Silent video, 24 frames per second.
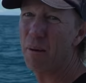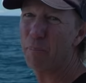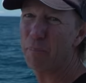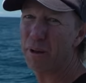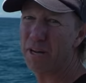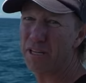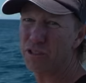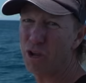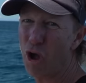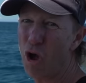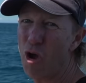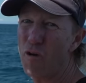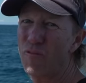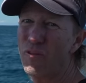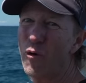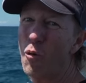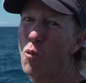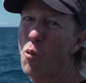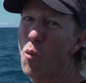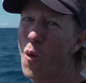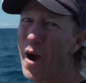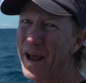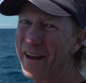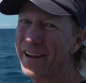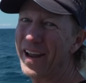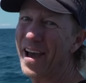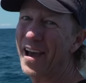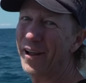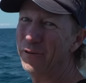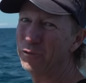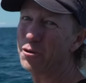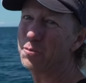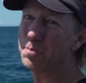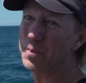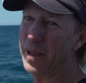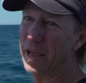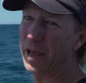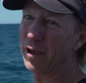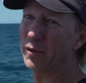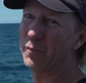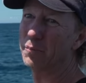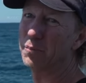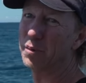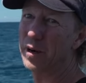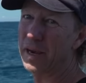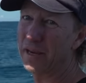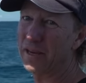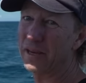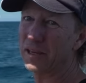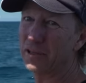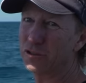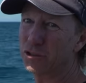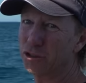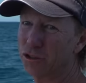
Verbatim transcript: but it's over one hundred pound breaking